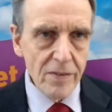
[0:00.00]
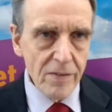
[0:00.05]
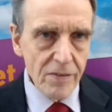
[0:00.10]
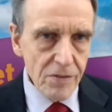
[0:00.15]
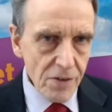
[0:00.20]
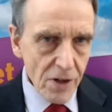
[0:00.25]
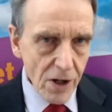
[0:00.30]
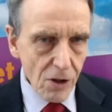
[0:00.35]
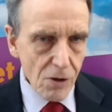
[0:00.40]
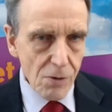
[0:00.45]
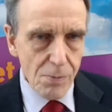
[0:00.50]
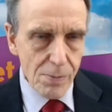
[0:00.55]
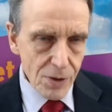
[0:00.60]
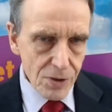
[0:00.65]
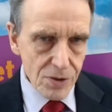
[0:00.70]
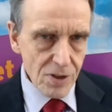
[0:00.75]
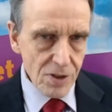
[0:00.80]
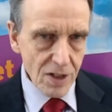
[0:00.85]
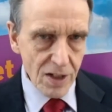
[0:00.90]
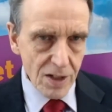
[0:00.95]
no
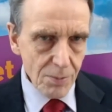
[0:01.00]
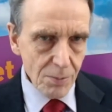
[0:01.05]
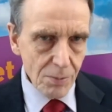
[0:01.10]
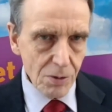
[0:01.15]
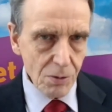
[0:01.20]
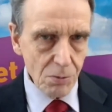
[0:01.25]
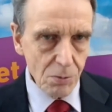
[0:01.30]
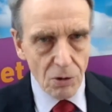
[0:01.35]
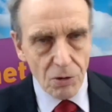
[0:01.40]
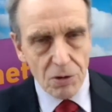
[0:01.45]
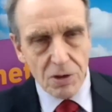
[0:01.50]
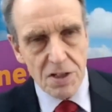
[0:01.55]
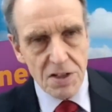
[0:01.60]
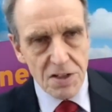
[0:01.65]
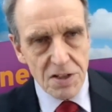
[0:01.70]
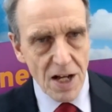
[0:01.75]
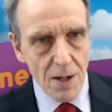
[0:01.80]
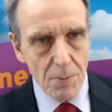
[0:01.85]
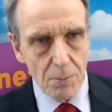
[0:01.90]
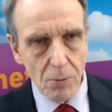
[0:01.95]
Muslim will
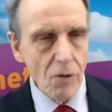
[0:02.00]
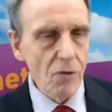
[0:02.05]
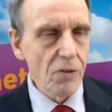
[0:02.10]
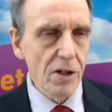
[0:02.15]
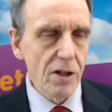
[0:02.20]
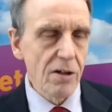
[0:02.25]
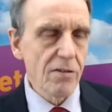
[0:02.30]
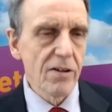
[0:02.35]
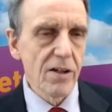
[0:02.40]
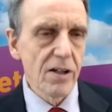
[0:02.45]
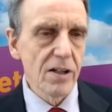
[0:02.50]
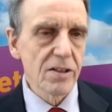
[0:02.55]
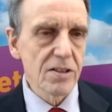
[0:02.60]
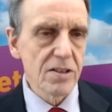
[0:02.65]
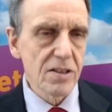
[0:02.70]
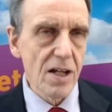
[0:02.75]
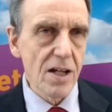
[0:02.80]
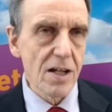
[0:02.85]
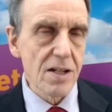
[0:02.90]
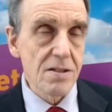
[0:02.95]
condemn what the Quran
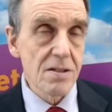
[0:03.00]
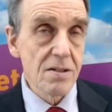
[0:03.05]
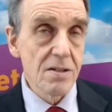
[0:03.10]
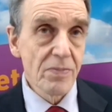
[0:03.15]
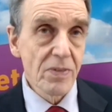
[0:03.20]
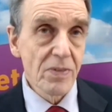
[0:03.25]
says.